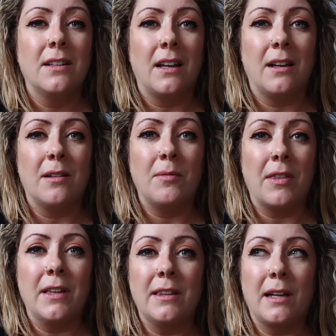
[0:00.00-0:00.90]
I
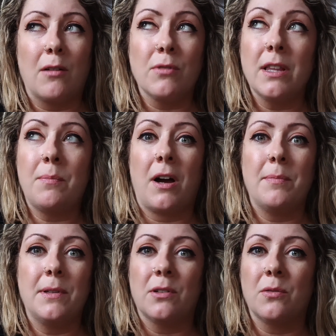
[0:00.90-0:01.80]
think they got really
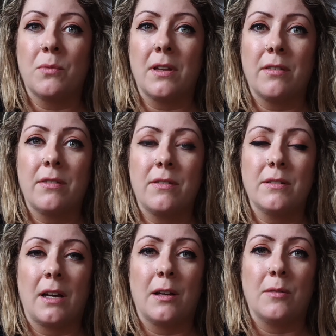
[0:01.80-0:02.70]
popular with
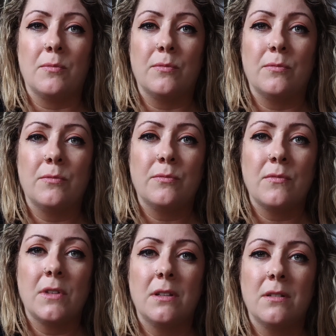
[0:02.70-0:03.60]
the
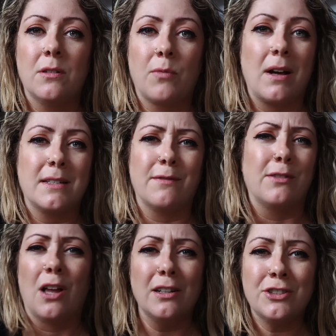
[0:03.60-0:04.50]
rise of
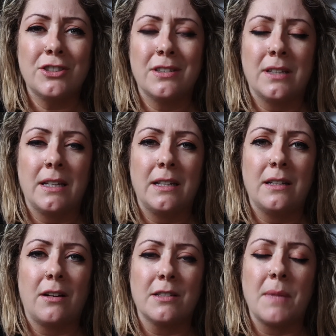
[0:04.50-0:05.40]
Lush, the
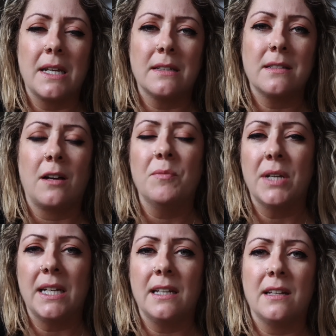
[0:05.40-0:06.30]
cosmetics
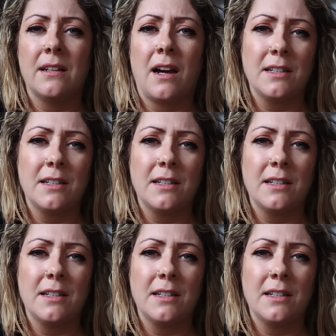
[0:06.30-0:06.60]
company and high